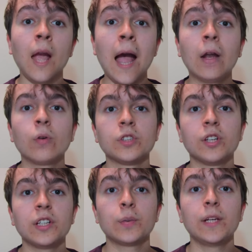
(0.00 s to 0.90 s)
And also
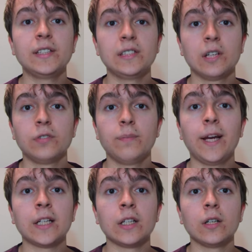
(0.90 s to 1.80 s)
the 2600
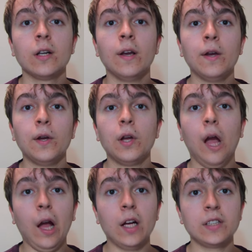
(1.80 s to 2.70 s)

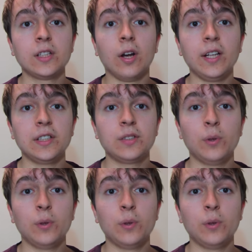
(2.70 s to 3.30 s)
megahertz sites,